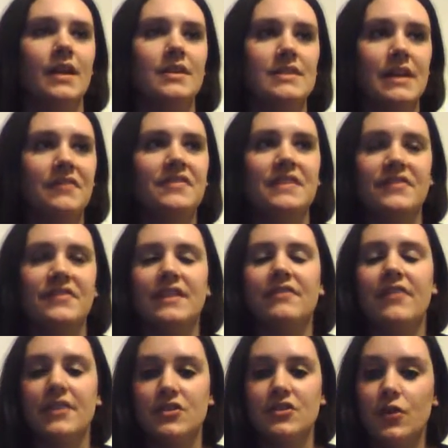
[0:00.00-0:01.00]
definitely feel
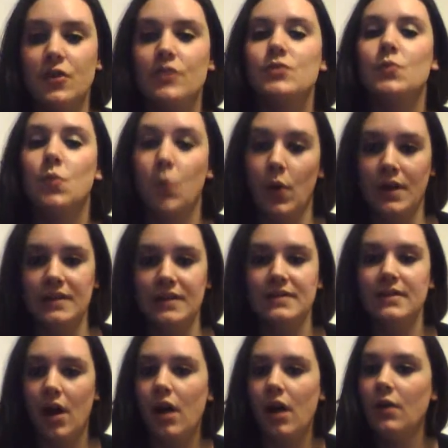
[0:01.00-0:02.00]
like Fred and George would
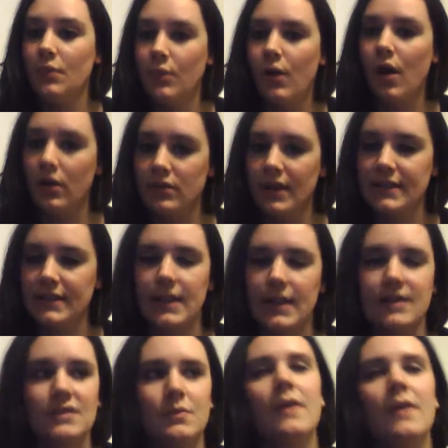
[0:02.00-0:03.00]
are like that
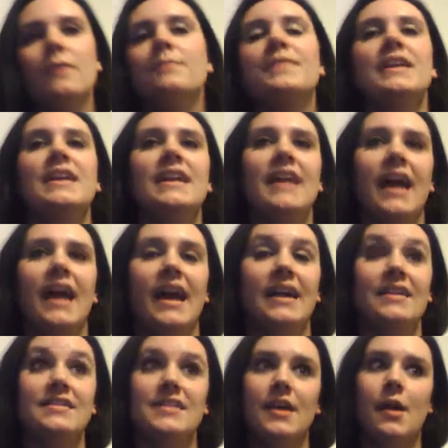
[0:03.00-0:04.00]
as well.
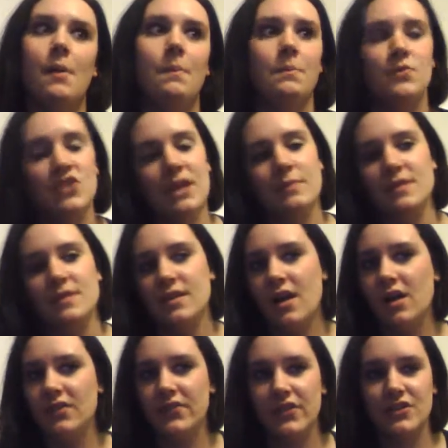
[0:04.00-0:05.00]
And um, James and
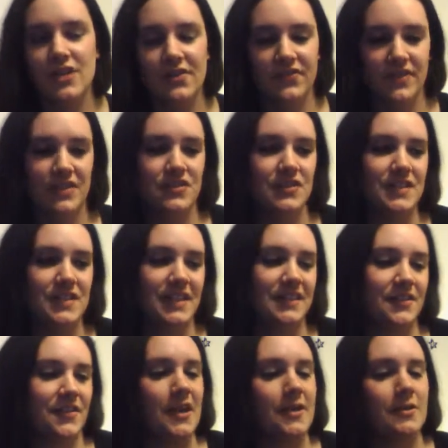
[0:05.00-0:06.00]
Oliver are definitely just like
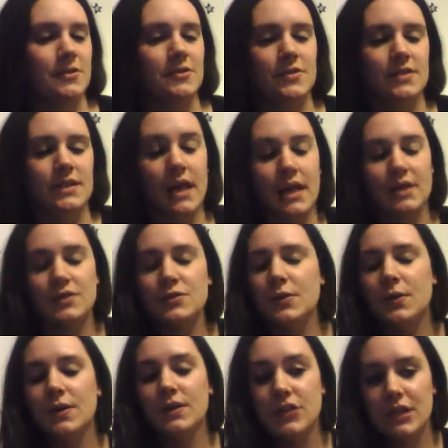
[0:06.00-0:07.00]
their characters, and I
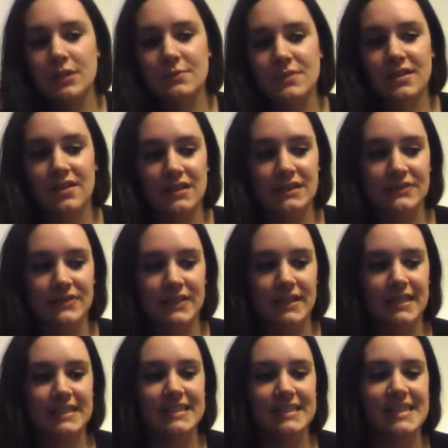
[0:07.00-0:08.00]
adore James and
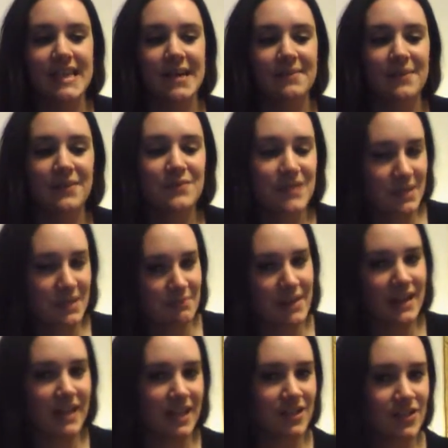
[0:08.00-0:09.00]
Oliver. And um, I've seen
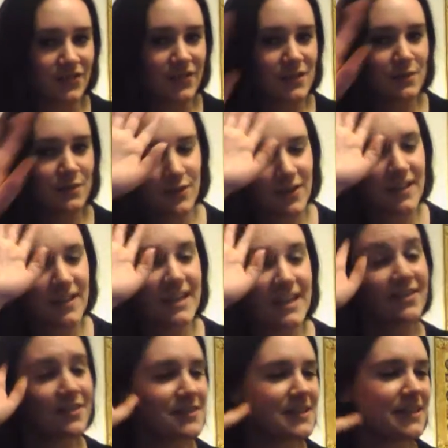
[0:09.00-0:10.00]
many interviews where they're like,
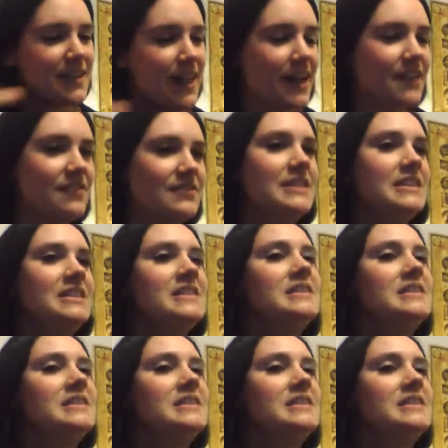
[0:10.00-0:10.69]
yeah, there's a lot of